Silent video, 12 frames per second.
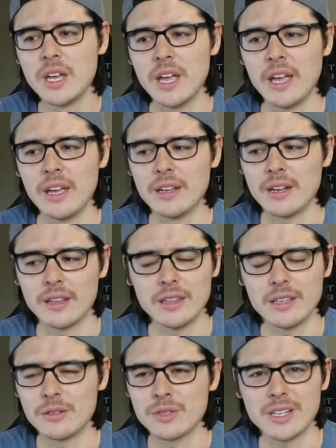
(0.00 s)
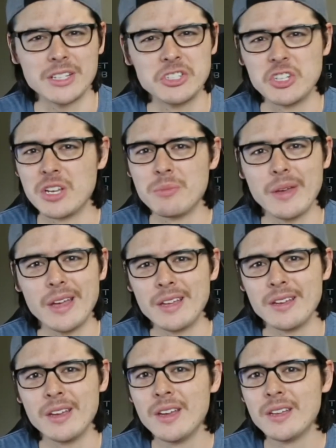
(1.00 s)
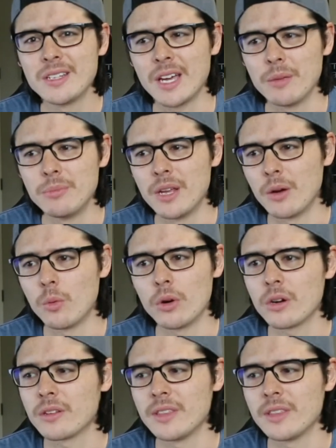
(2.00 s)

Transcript: and I think it was like a GMA type network